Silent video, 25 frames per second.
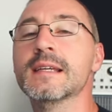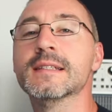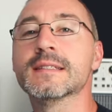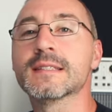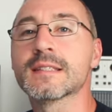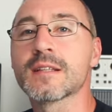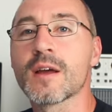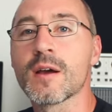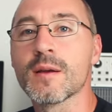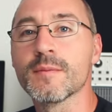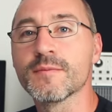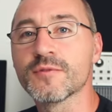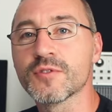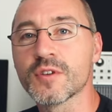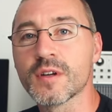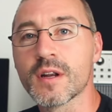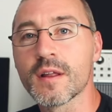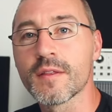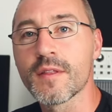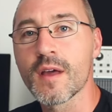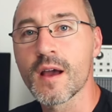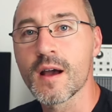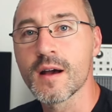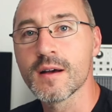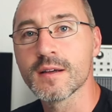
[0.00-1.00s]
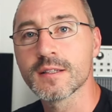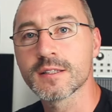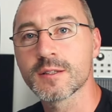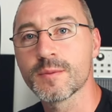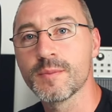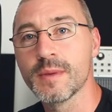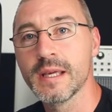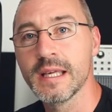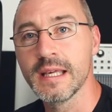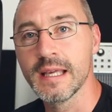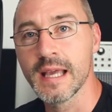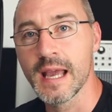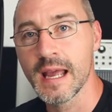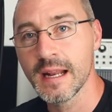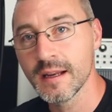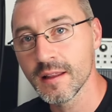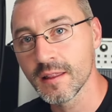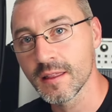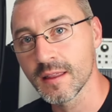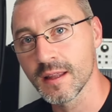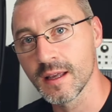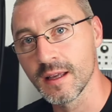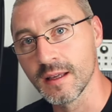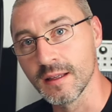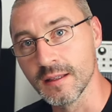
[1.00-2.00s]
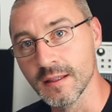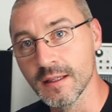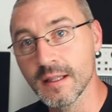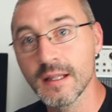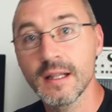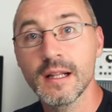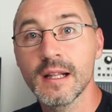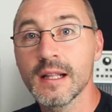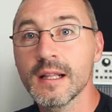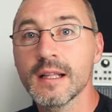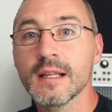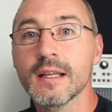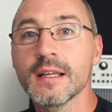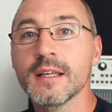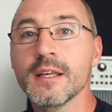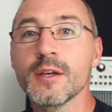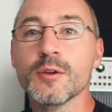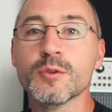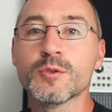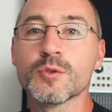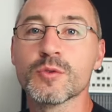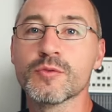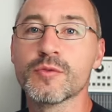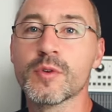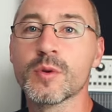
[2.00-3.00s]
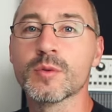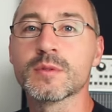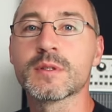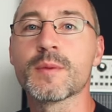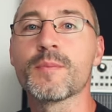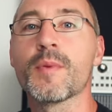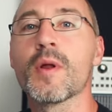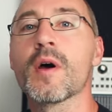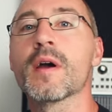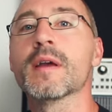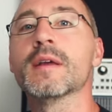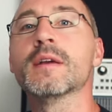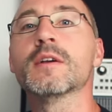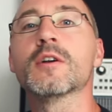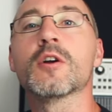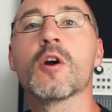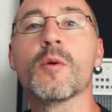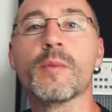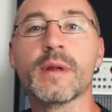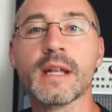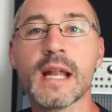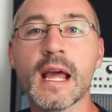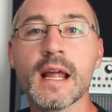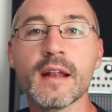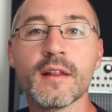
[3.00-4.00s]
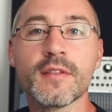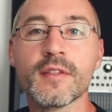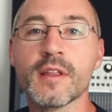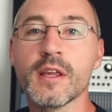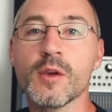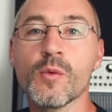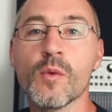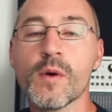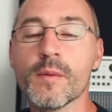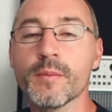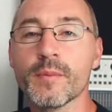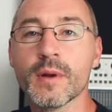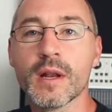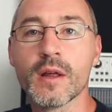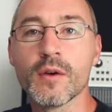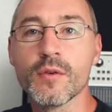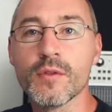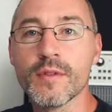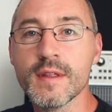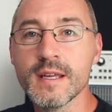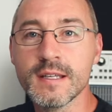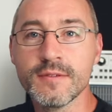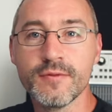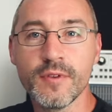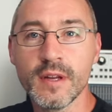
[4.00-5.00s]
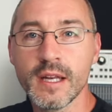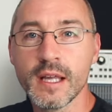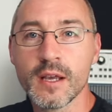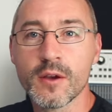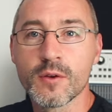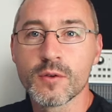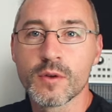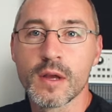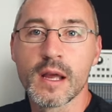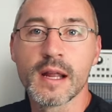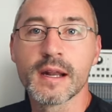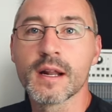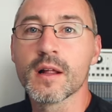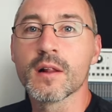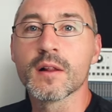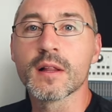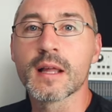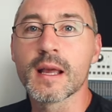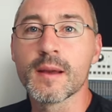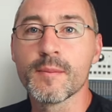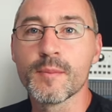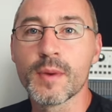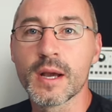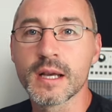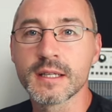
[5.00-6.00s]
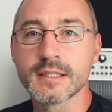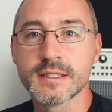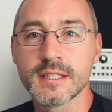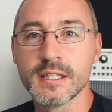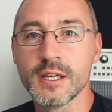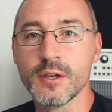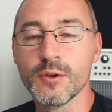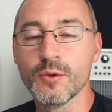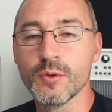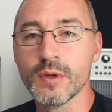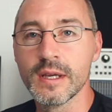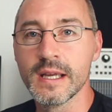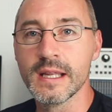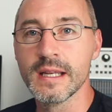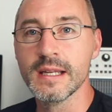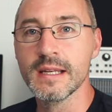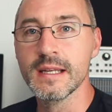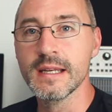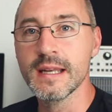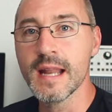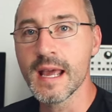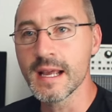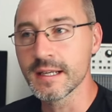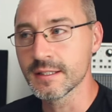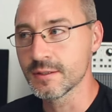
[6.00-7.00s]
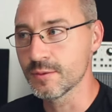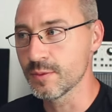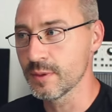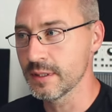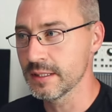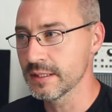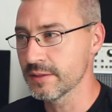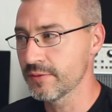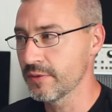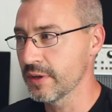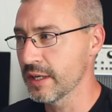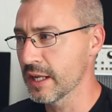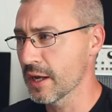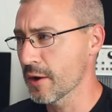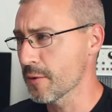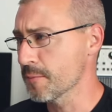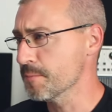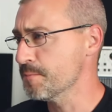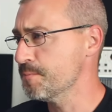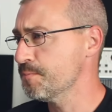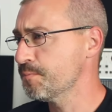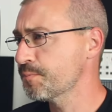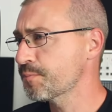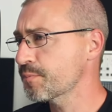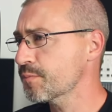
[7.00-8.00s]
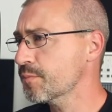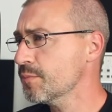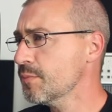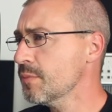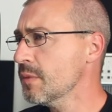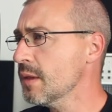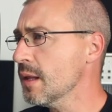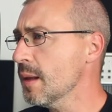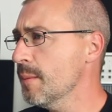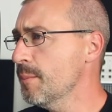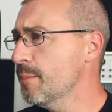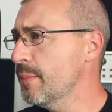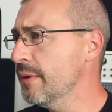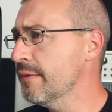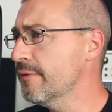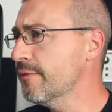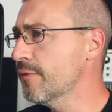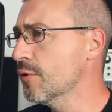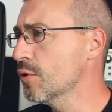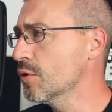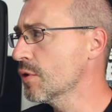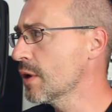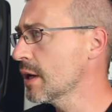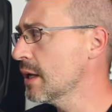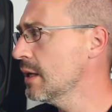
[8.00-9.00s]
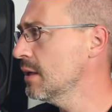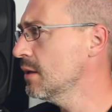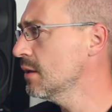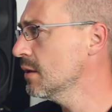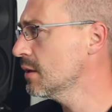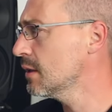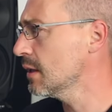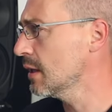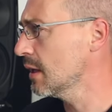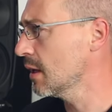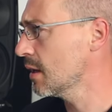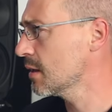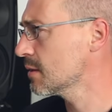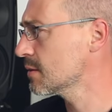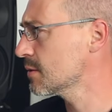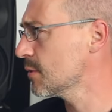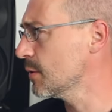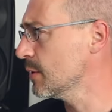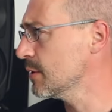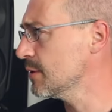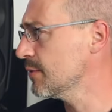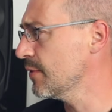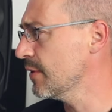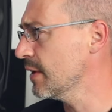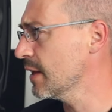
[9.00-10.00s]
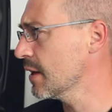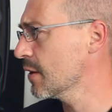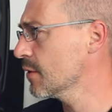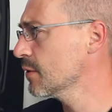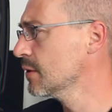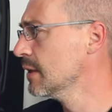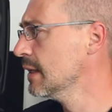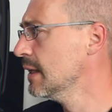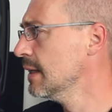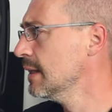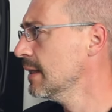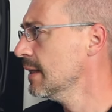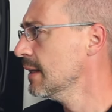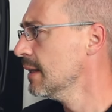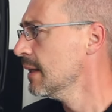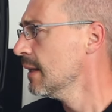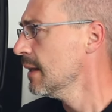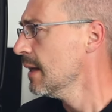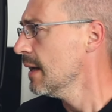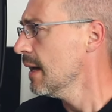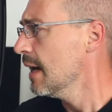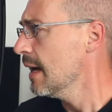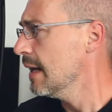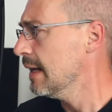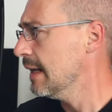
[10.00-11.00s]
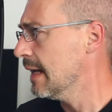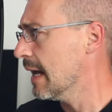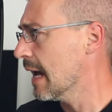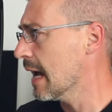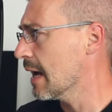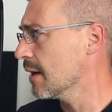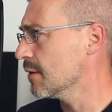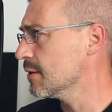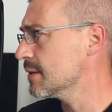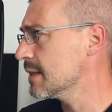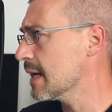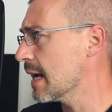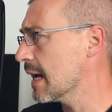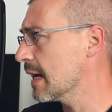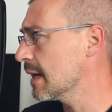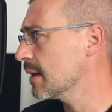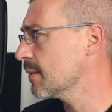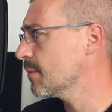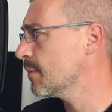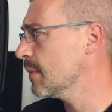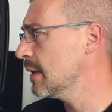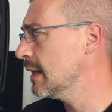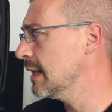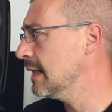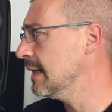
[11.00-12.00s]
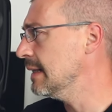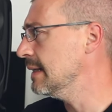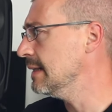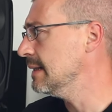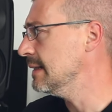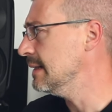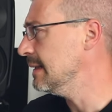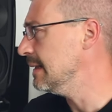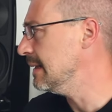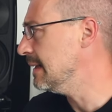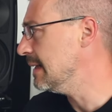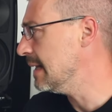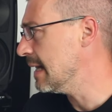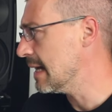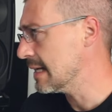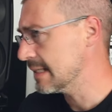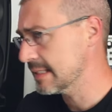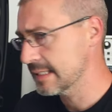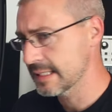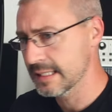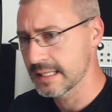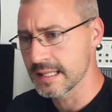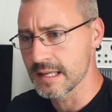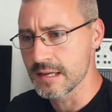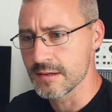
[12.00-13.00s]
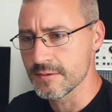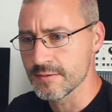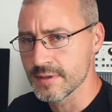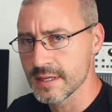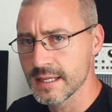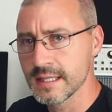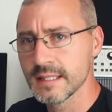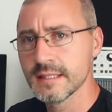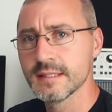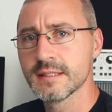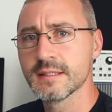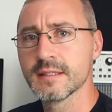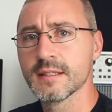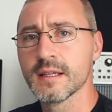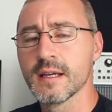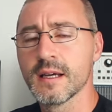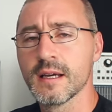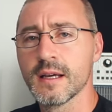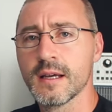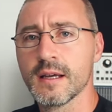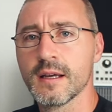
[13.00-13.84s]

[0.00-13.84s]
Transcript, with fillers: It's time for another Ask Me Anything. Usual rules apply. Comment anything you want below this video and I'll get back to you in next week's video. Before I look at last week's video, any house admin? Yes, there is.